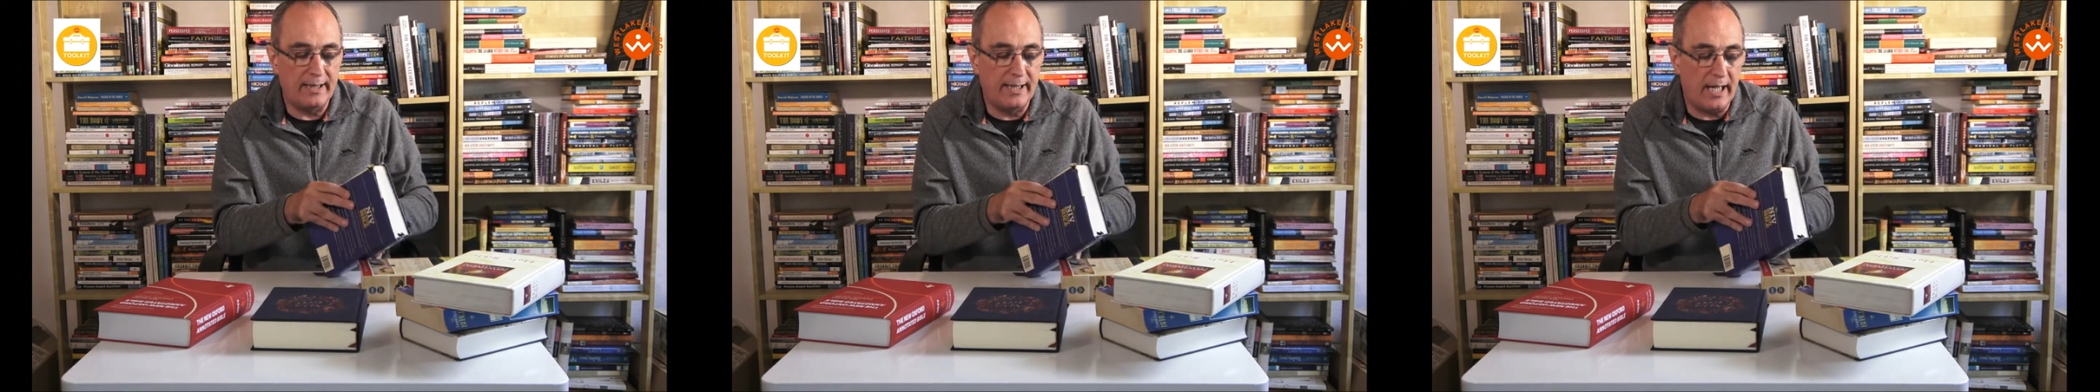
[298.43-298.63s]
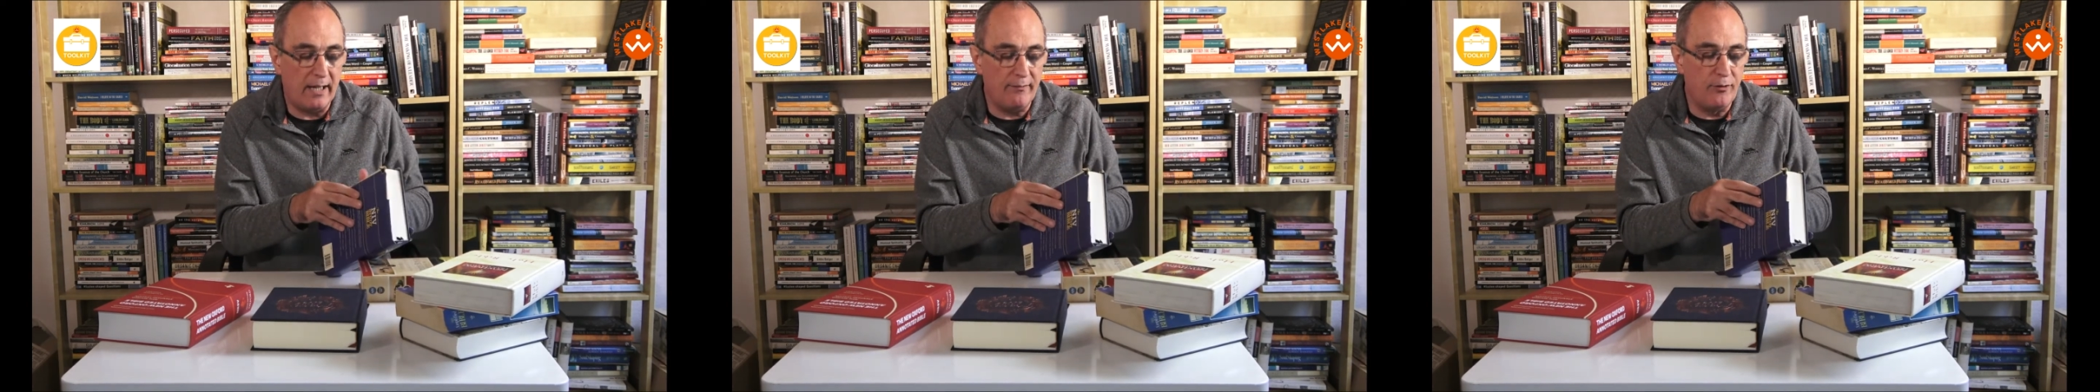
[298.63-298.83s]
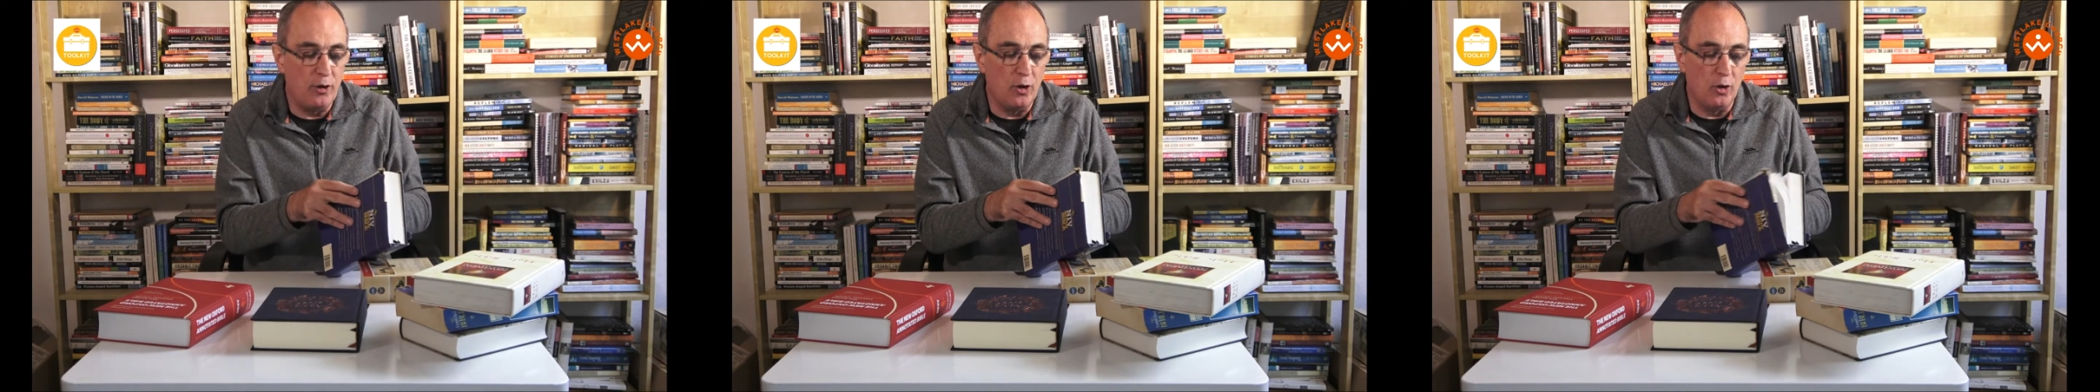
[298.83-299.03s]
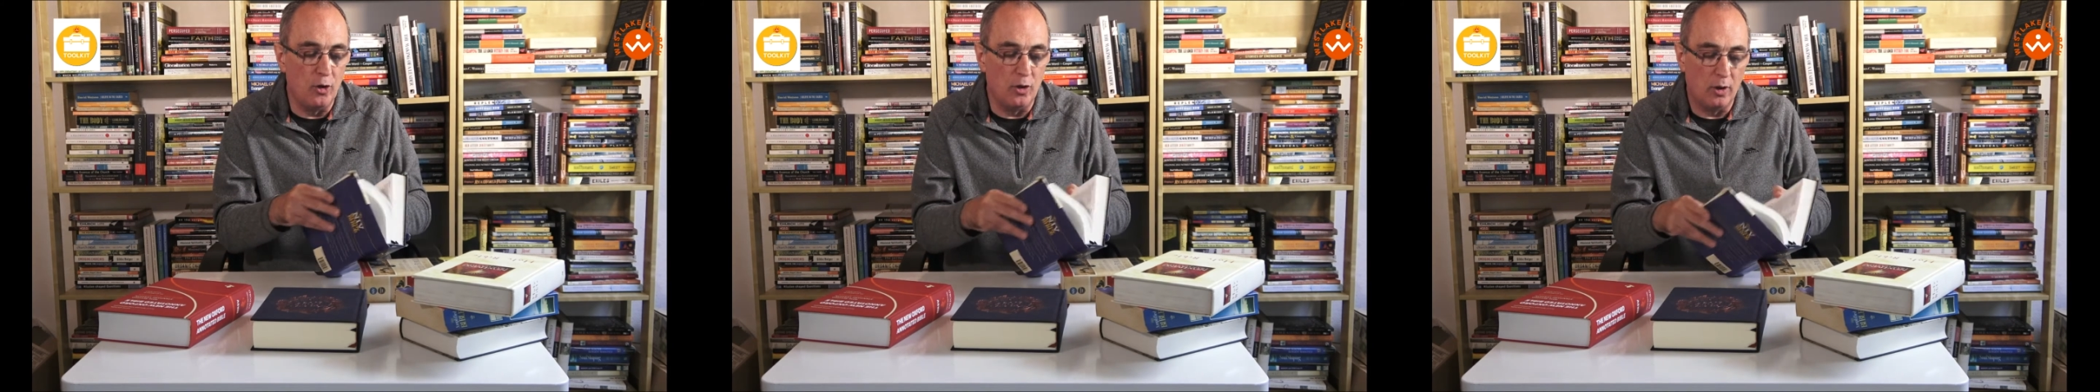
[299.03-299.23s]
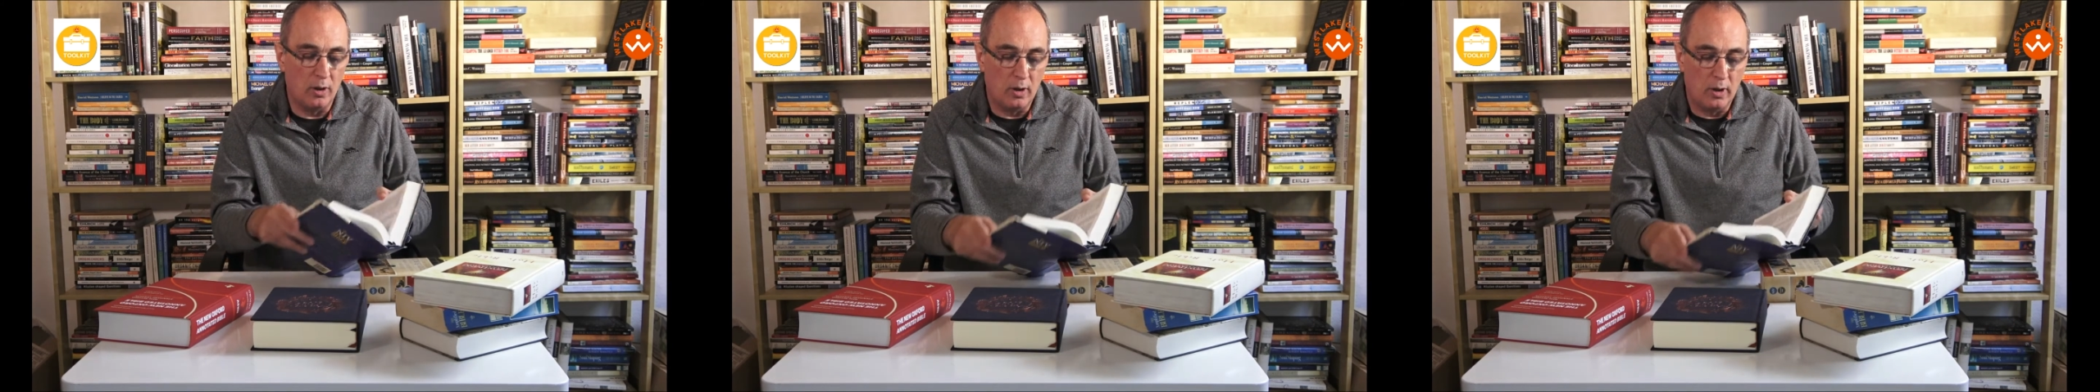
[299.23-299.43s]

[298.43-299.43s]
give you